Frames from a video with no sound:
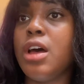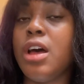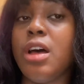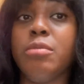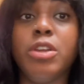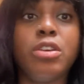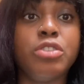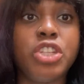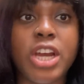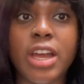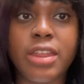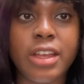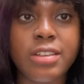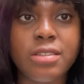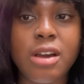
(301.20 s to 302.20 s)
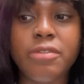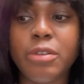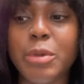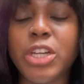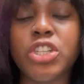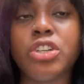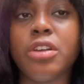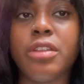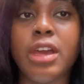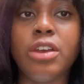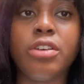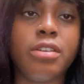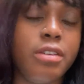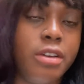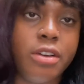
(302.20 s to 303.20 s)
you know, check things off to make sure that
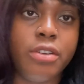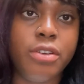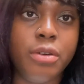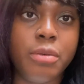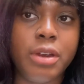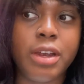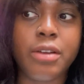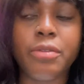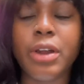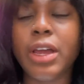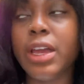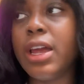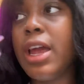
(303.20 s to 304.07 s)
you're doing it right.